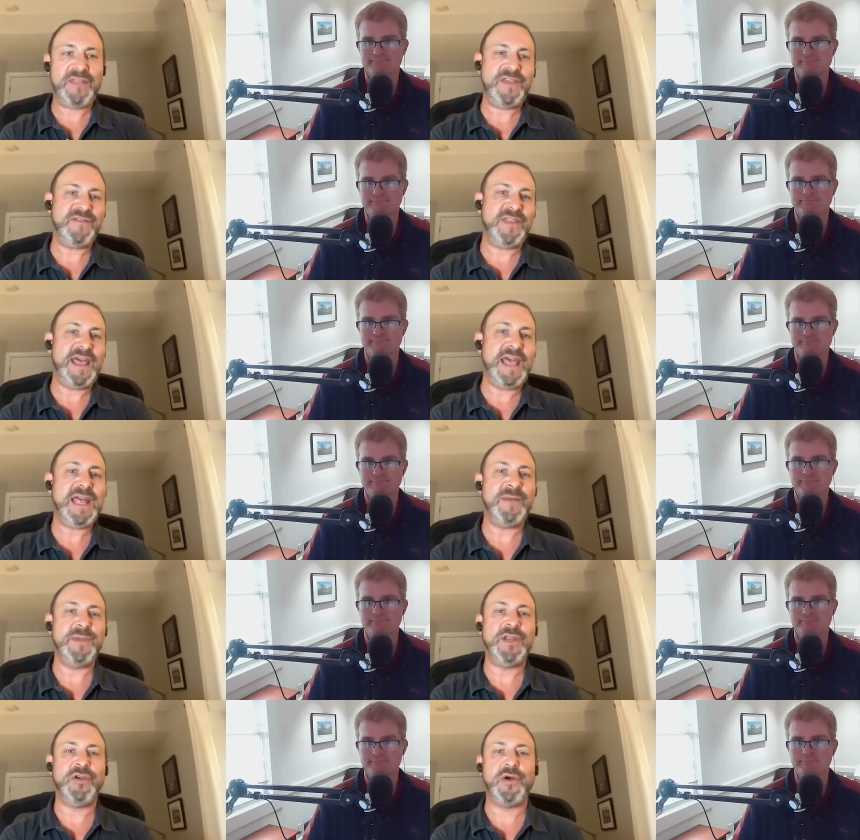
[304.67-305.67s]
Speaker 1: path even then.
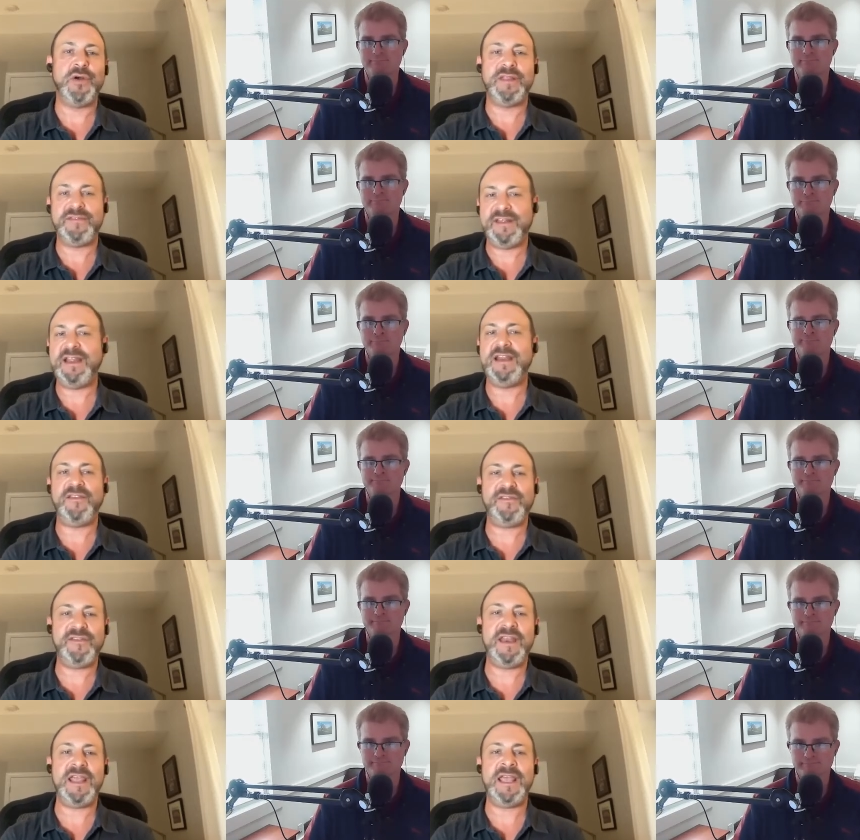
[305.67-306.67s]
I mean, you're going city to
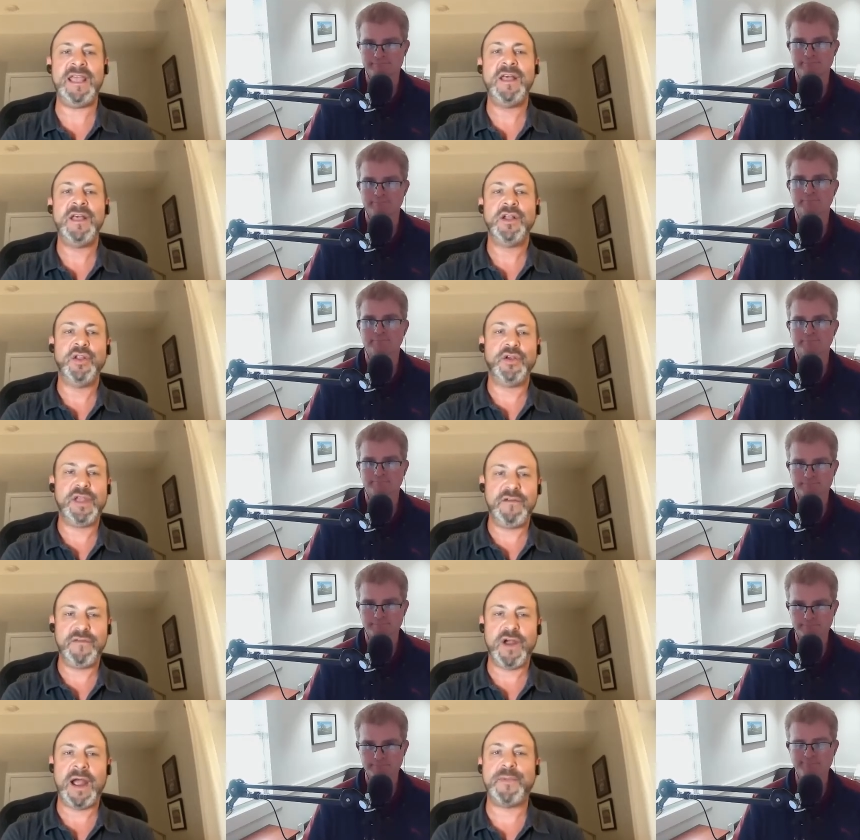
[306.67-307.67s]
city looking
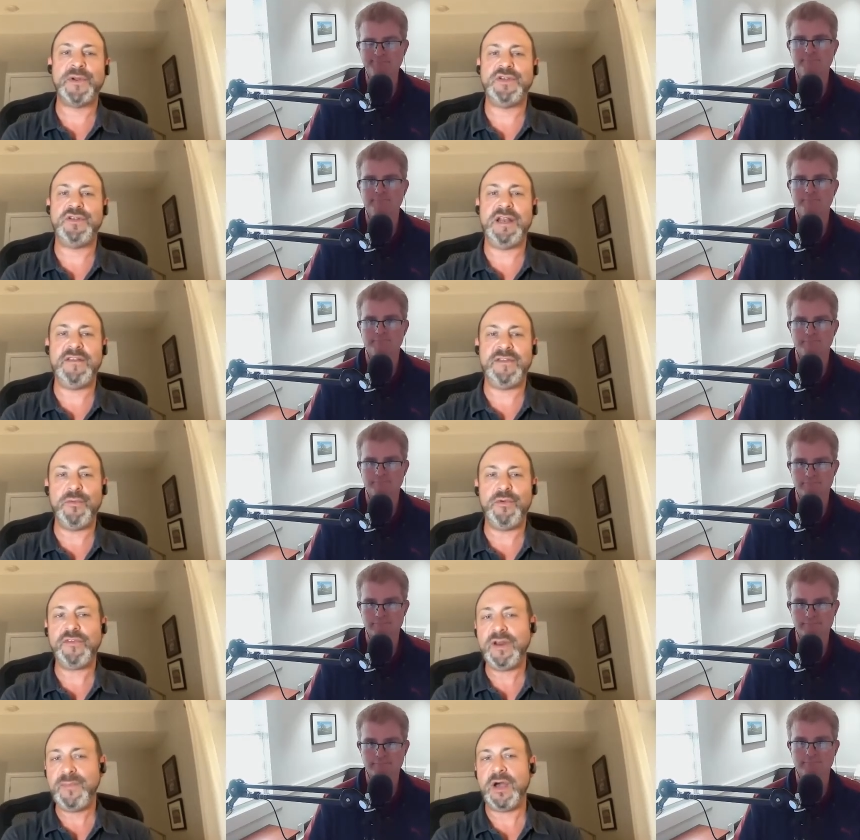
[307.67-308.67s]
for opportunities. It
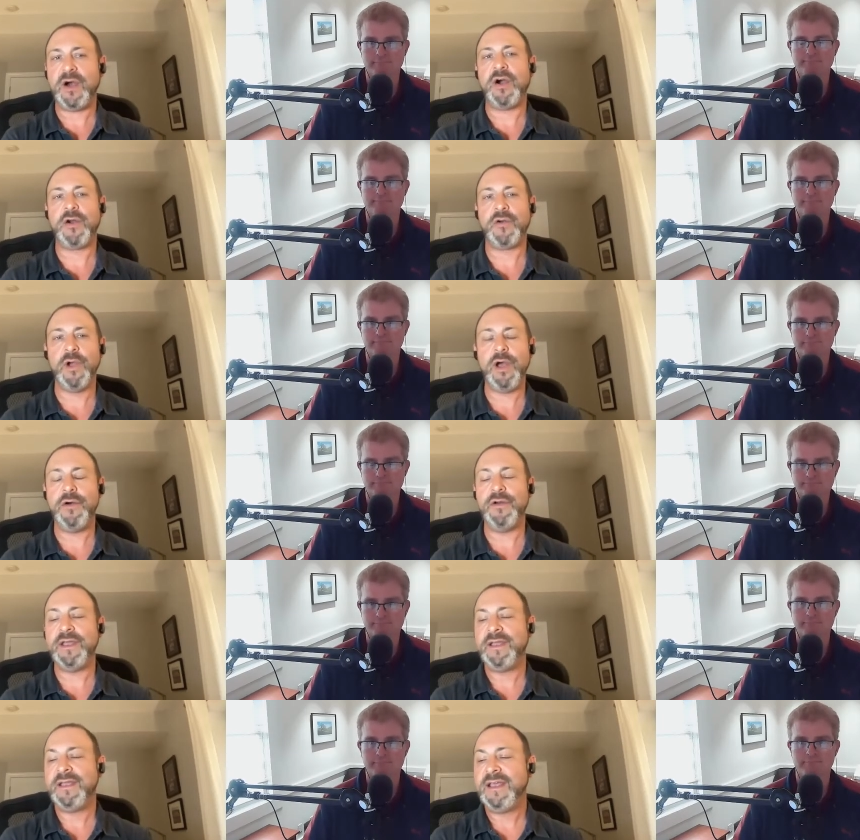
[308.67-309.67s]
was going to be a hard
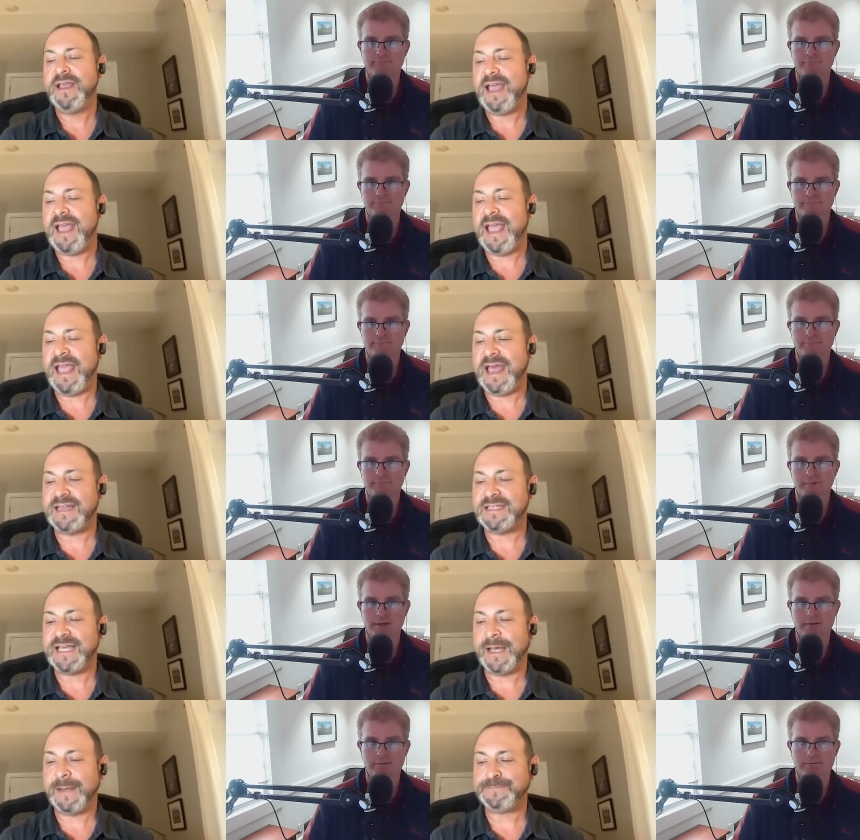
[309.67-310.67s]
road.
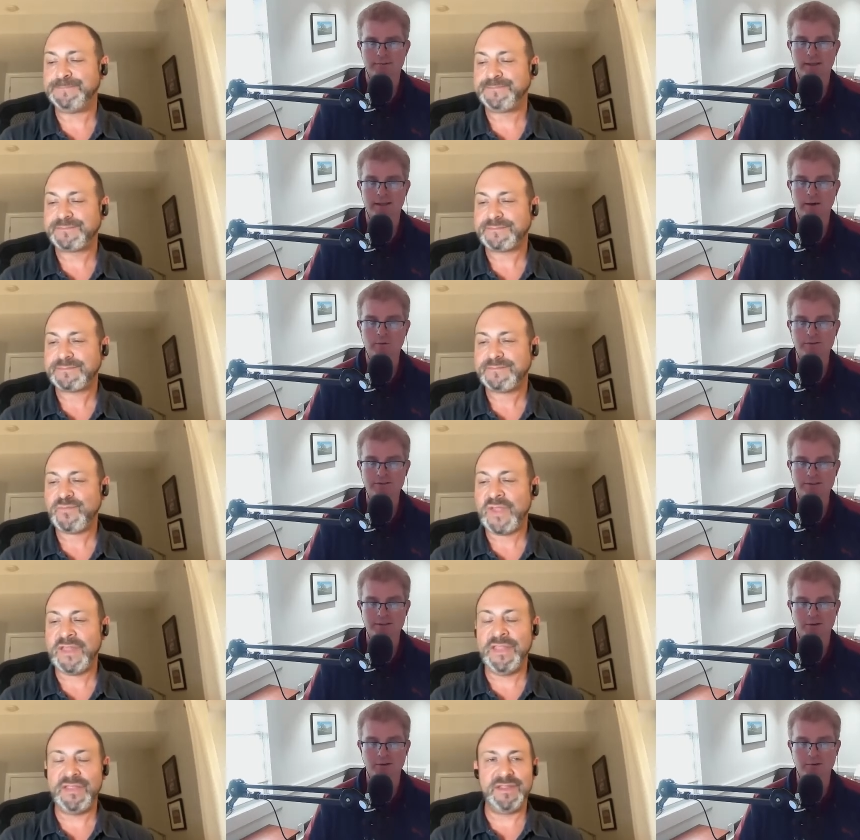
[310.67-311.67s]
And
Speaker 2: yeah. um, and that was, you
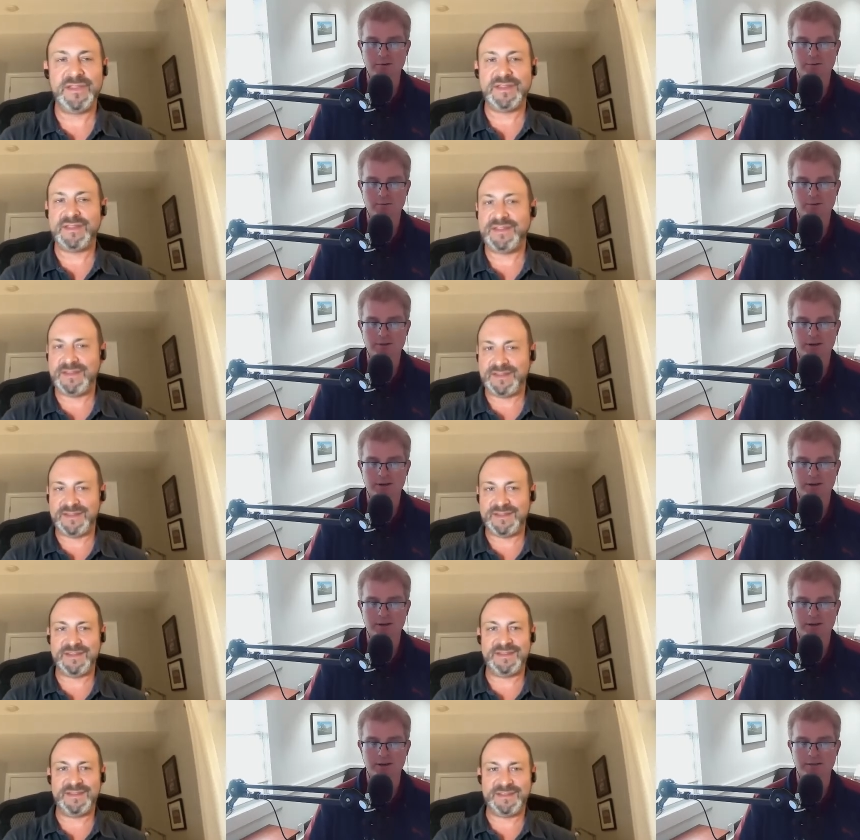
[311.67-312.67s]
know, we're
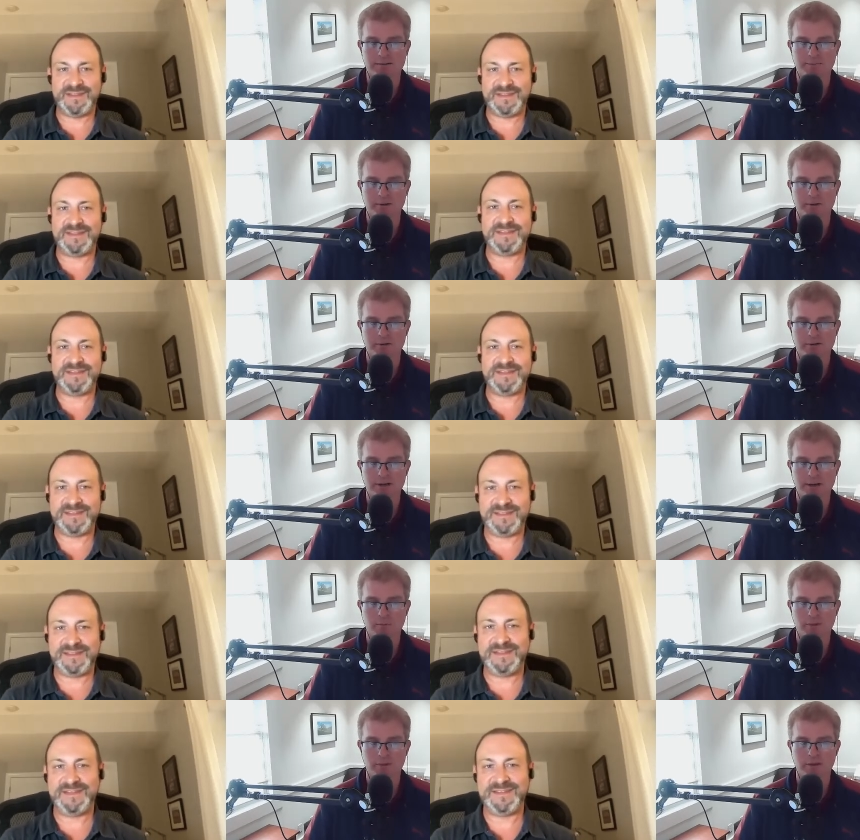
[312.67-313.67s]
talking a period of time
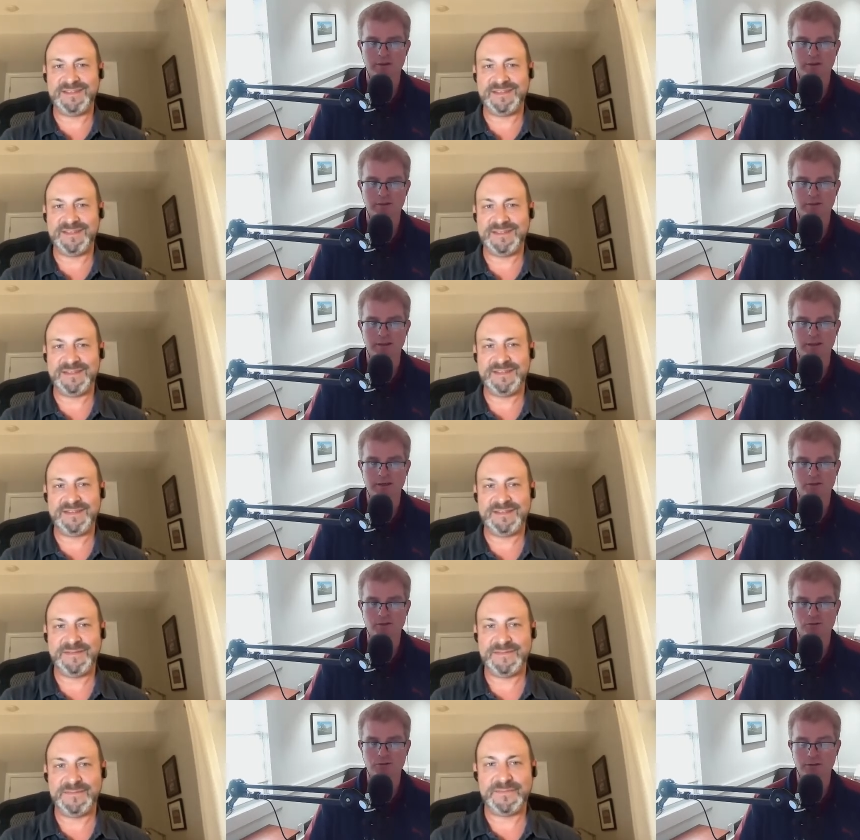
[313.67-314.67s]
when the, then
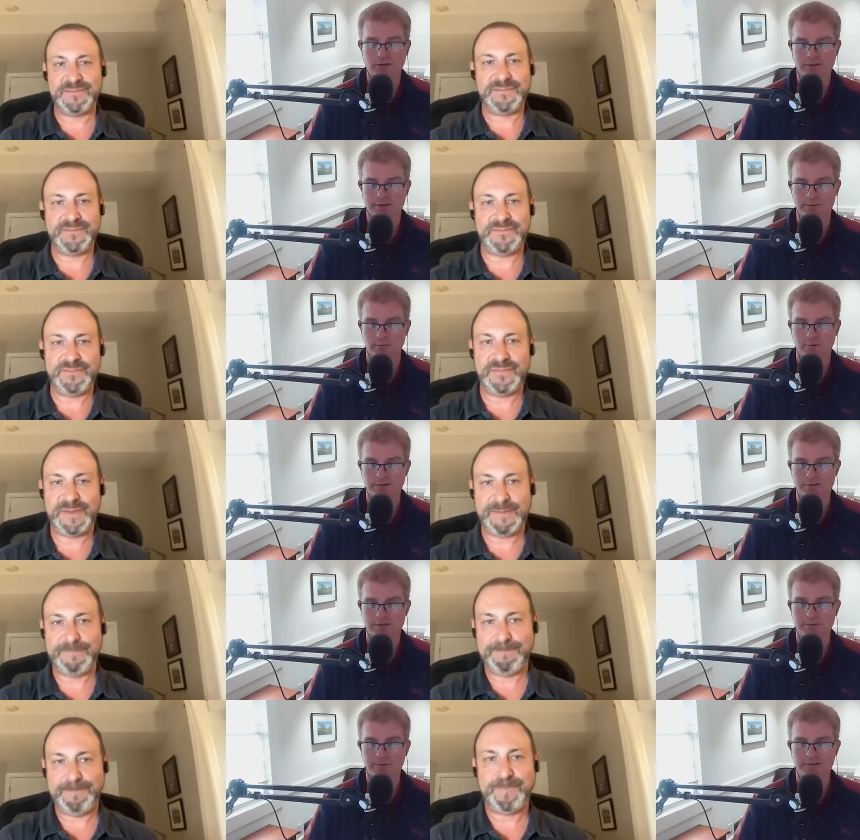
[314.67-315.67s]
journalism was
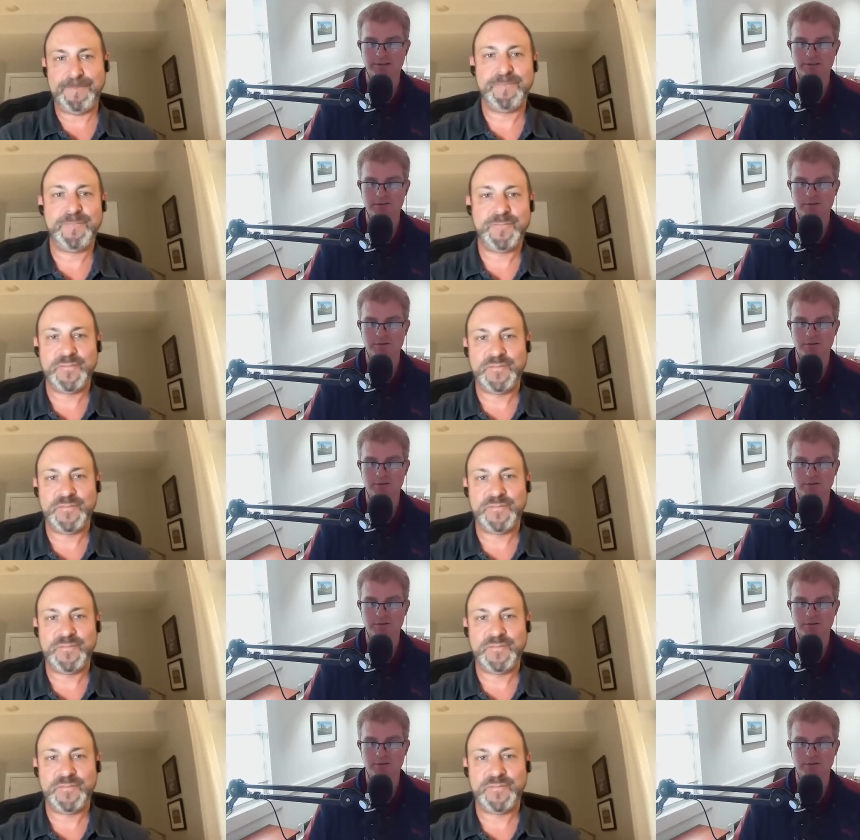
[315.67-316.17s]
experiencing a,